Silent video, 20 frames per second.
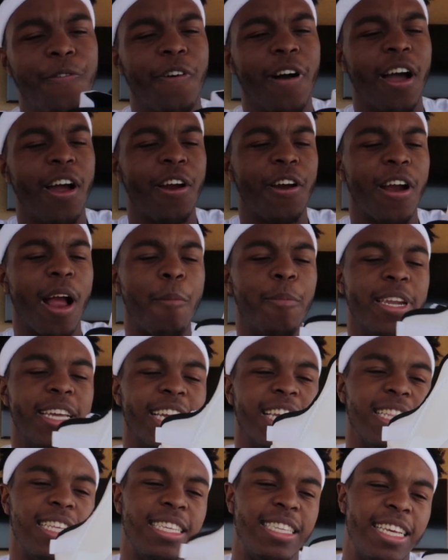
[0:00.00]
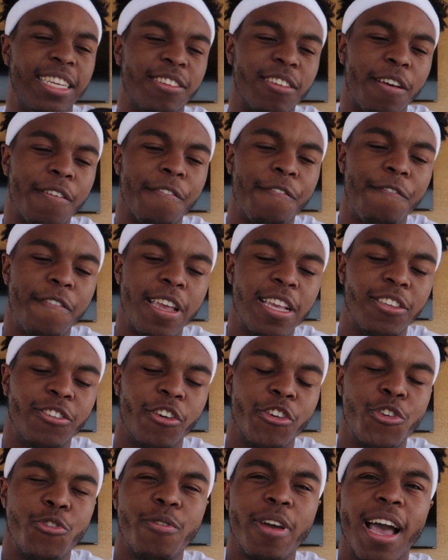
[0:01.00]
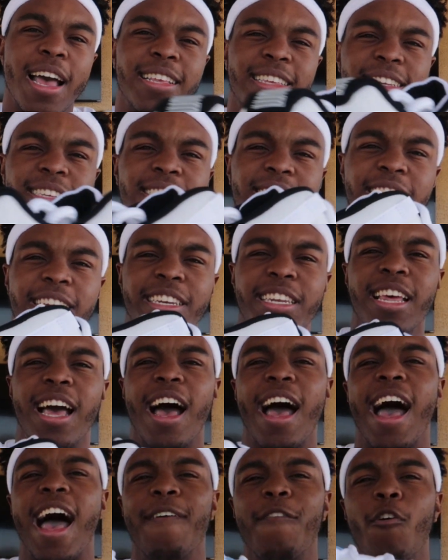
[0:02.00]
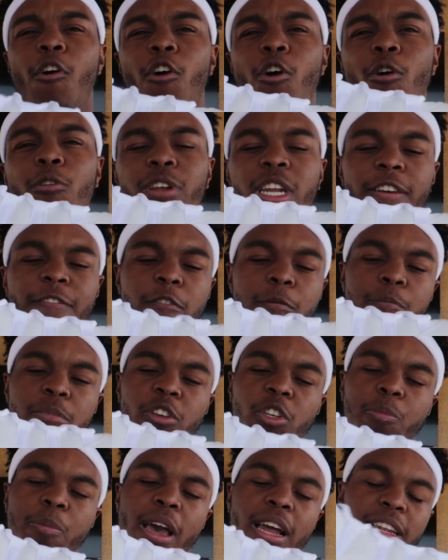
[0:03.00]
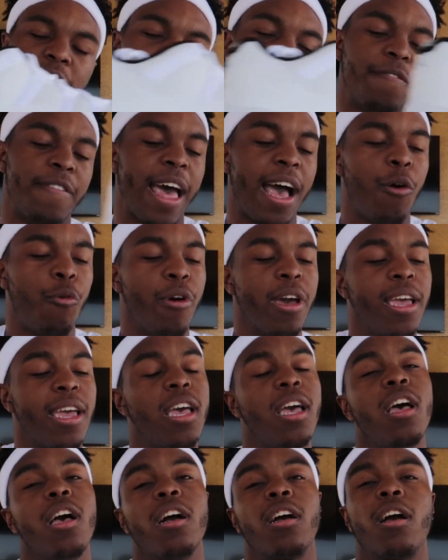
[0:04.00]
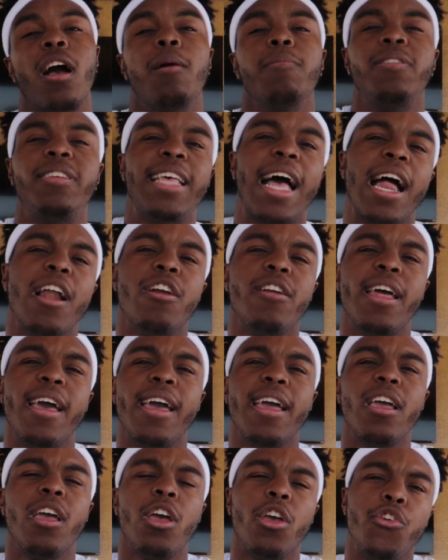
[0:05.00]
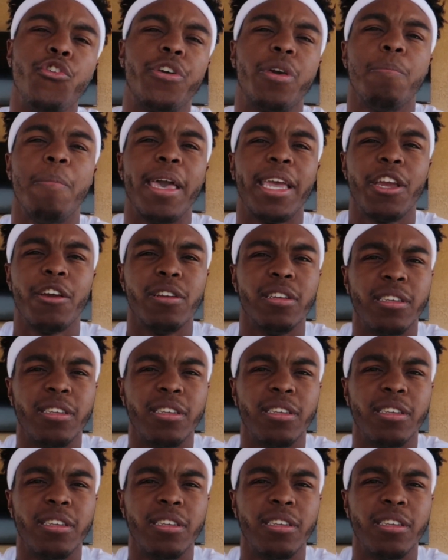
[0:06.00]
fire. I'm gonna get these things on feet so you guys can see I have a whole different perspective. That way, come Saturday, you can make your